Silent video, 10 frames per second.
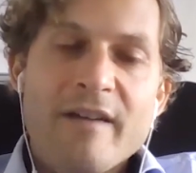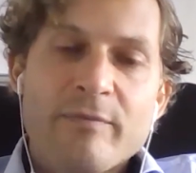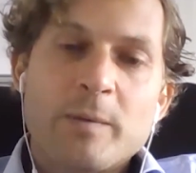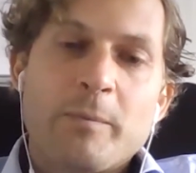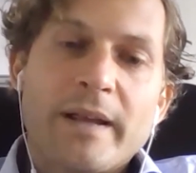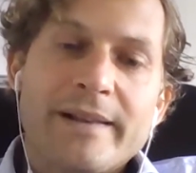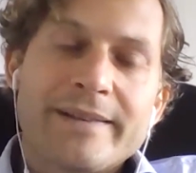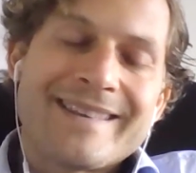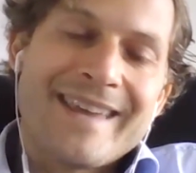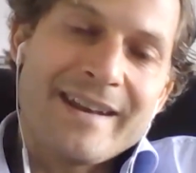have been
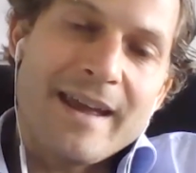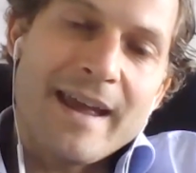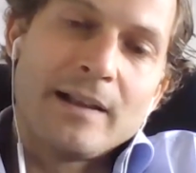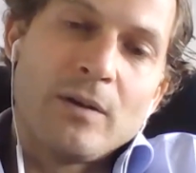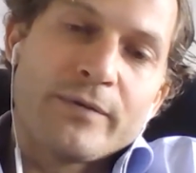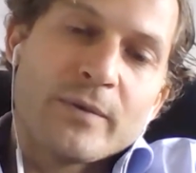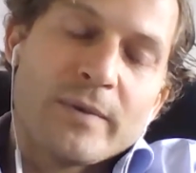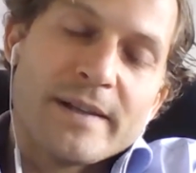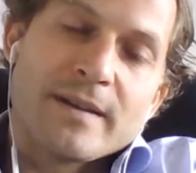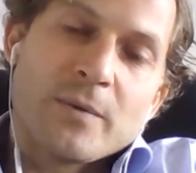built. That angle of the
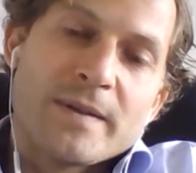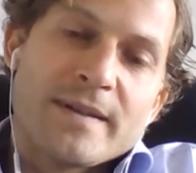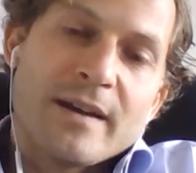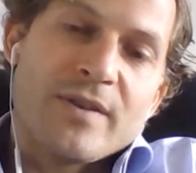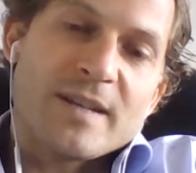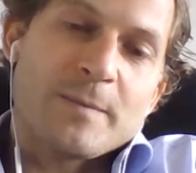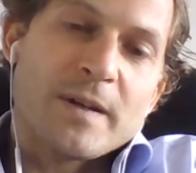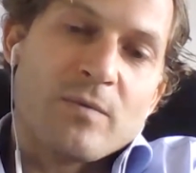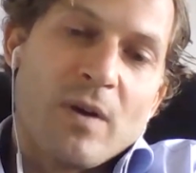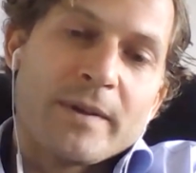real estate transaction has been
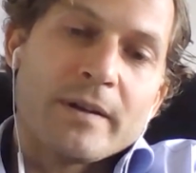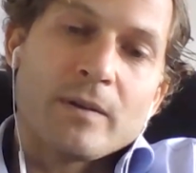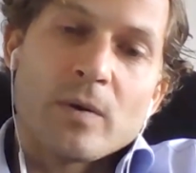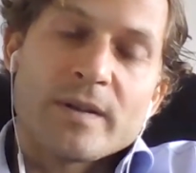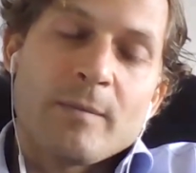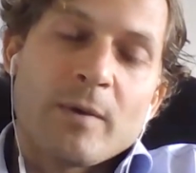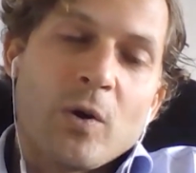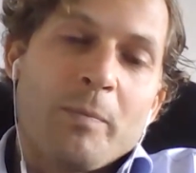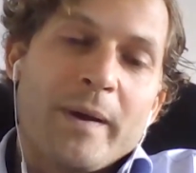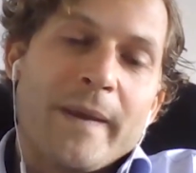disrupted a long time
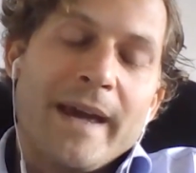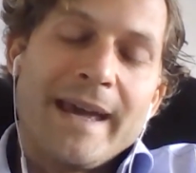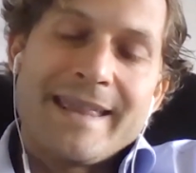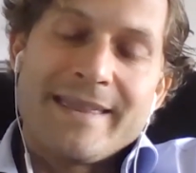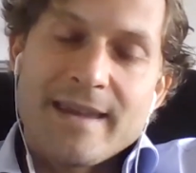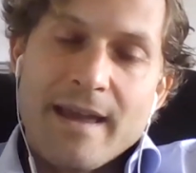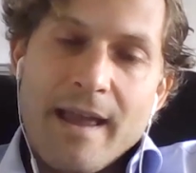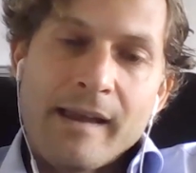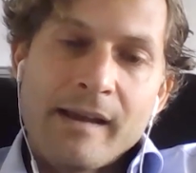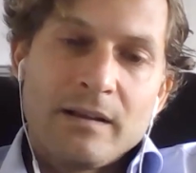ago. But the
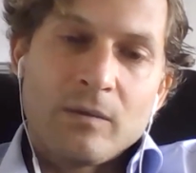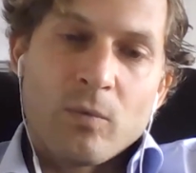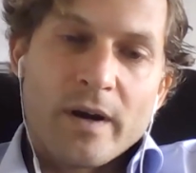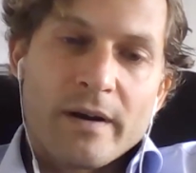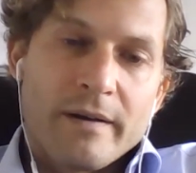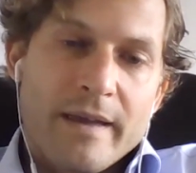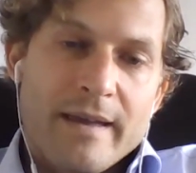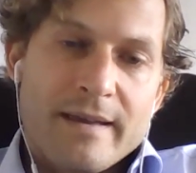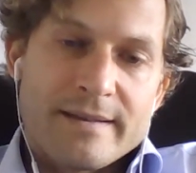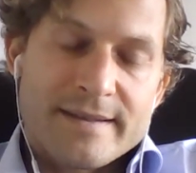angle where
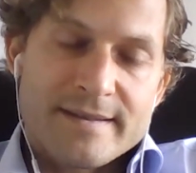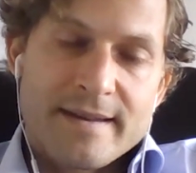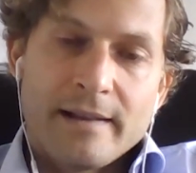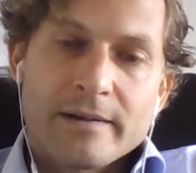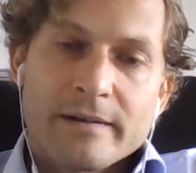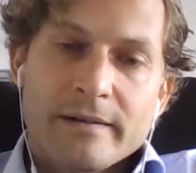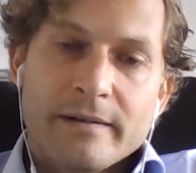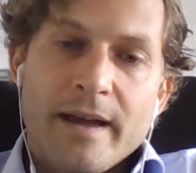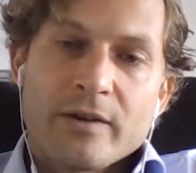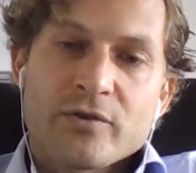a seller
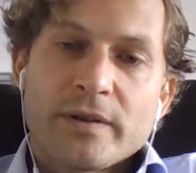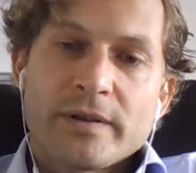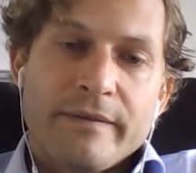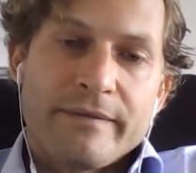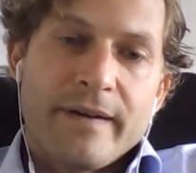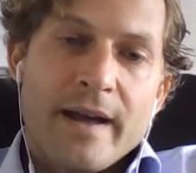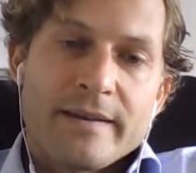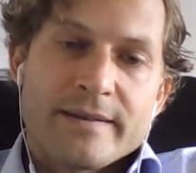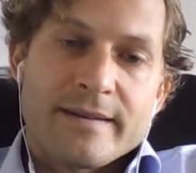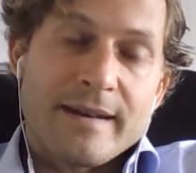actually
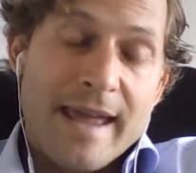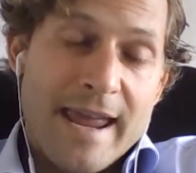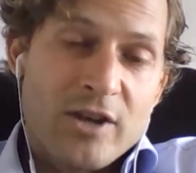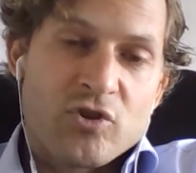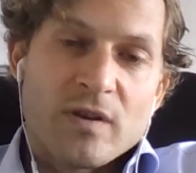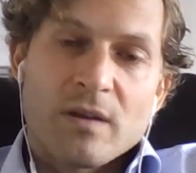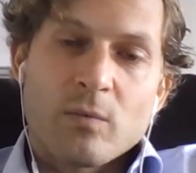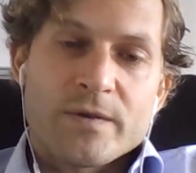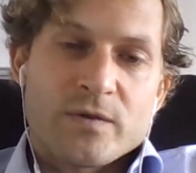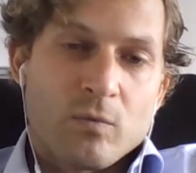finds an agent he
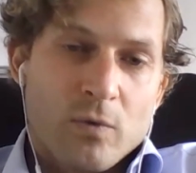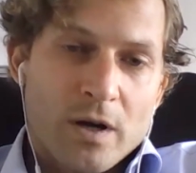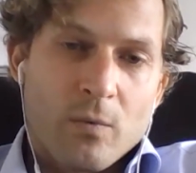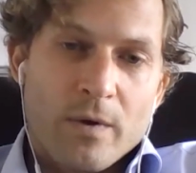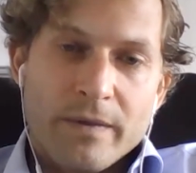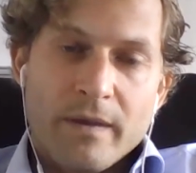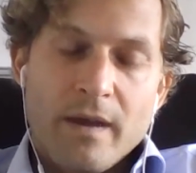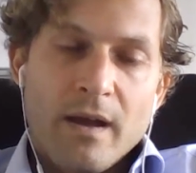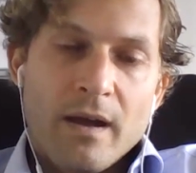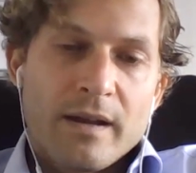wants to work with
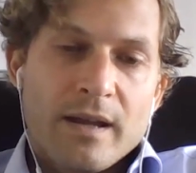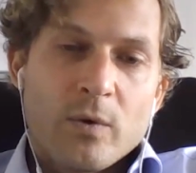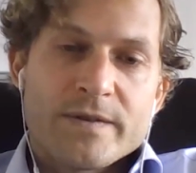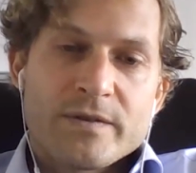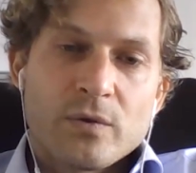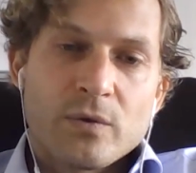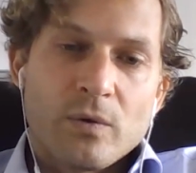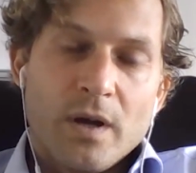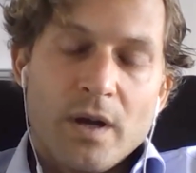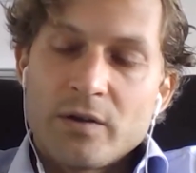and he wants
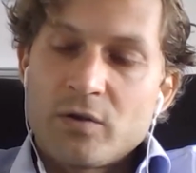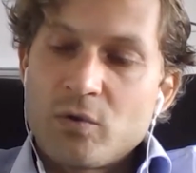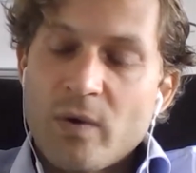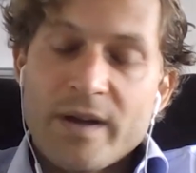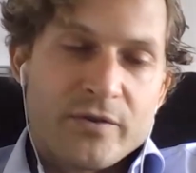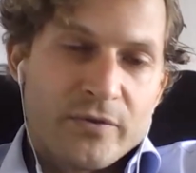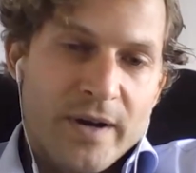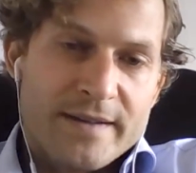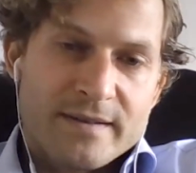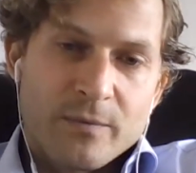to
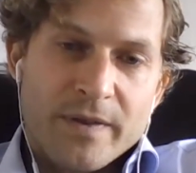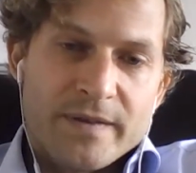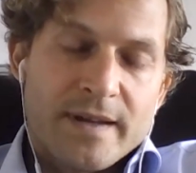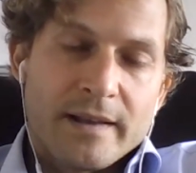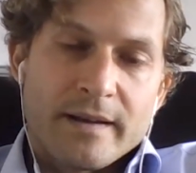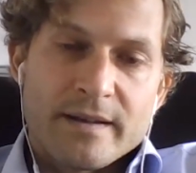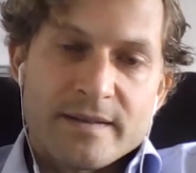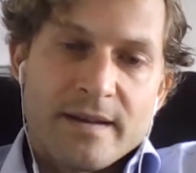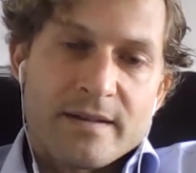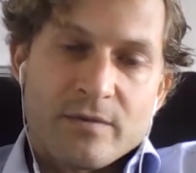entrust with selling
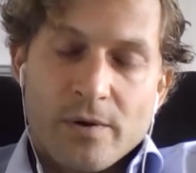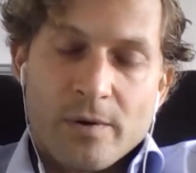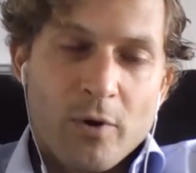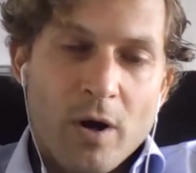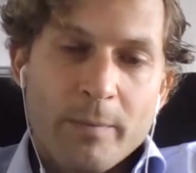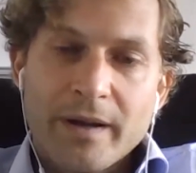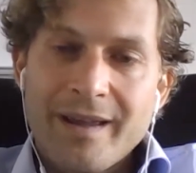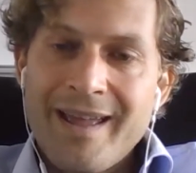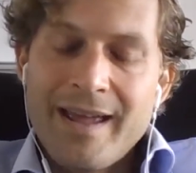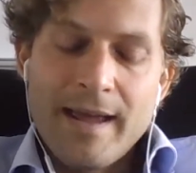his or her
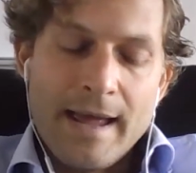property,